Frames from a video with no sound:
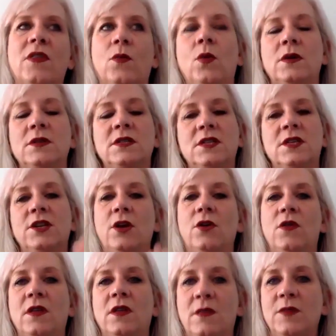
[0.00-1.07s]
and wants to
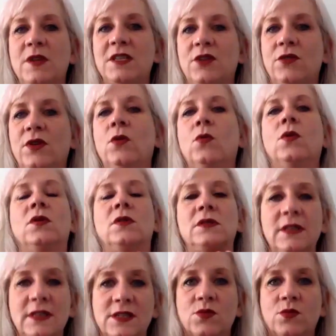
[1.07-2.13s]
know that the material world
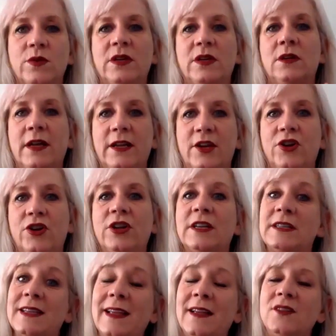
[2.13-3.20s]
is real and good
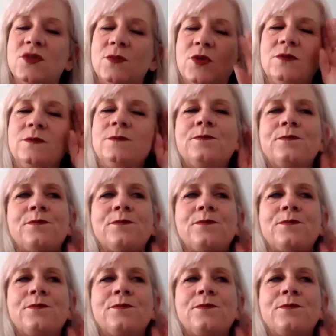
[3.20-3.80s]
and tangible.